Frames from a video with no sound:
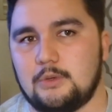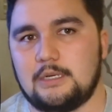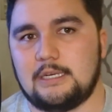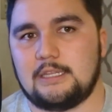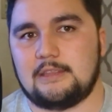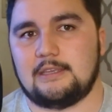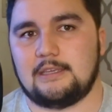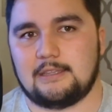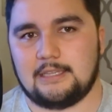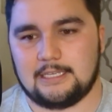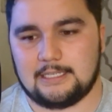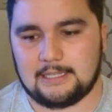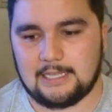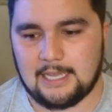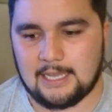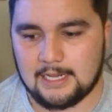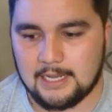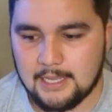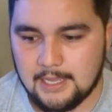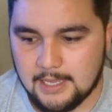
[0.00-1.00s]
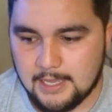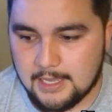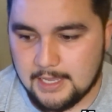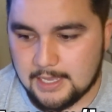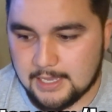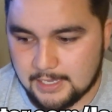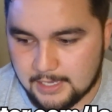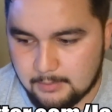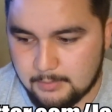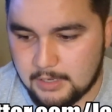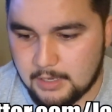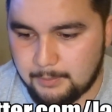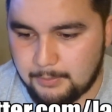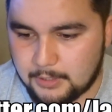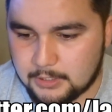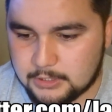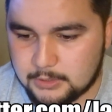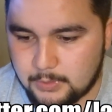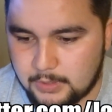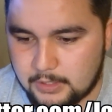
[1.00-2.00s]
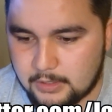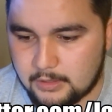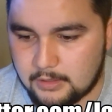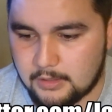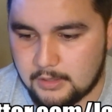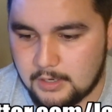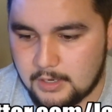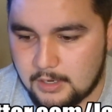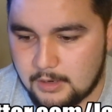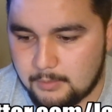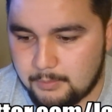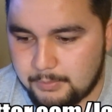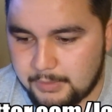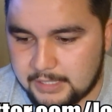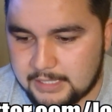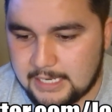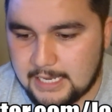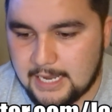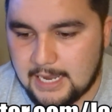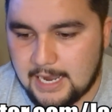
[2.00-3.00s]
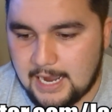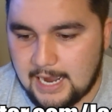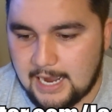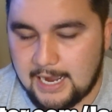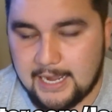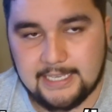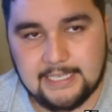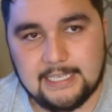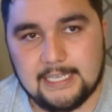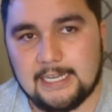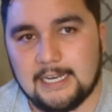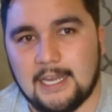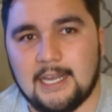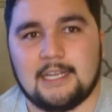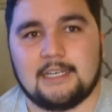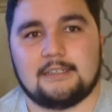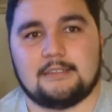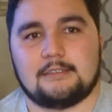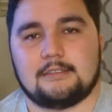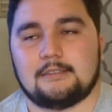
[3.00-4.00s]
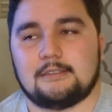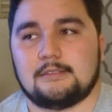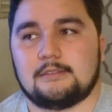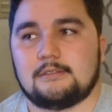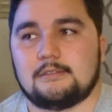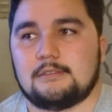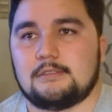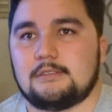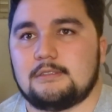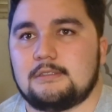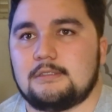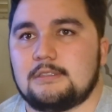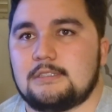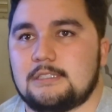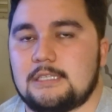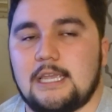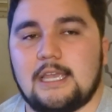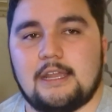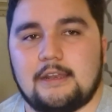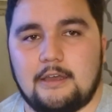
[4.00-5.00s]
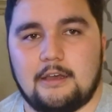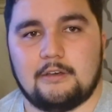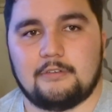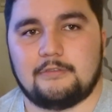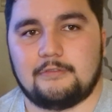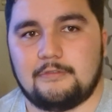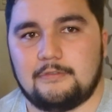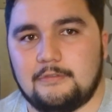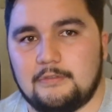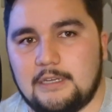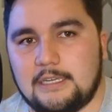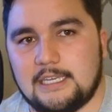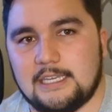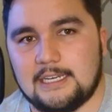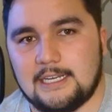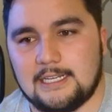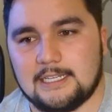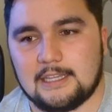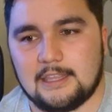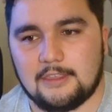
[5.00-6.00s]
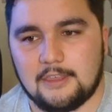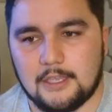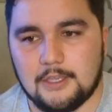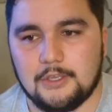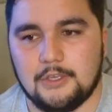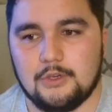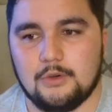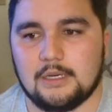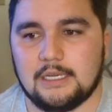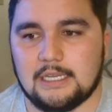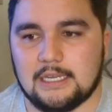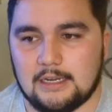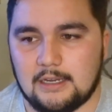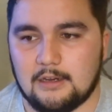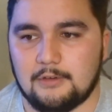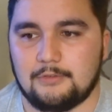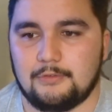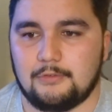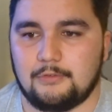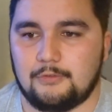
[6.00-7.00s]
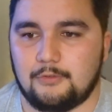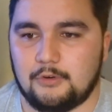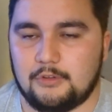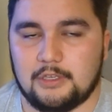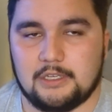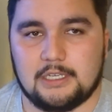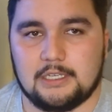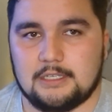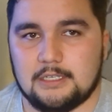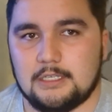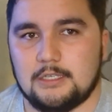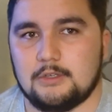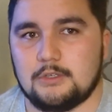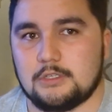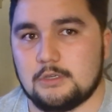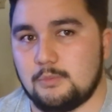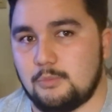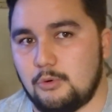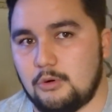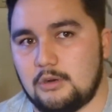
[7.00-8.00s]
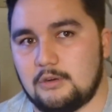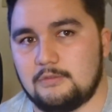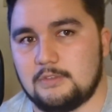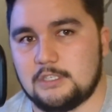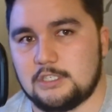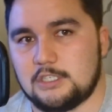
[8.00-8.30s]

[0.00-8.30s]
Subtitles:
anything like that, hit me up on Twitter. But I cannot say enough. I cannot thank you enough for the continued support of this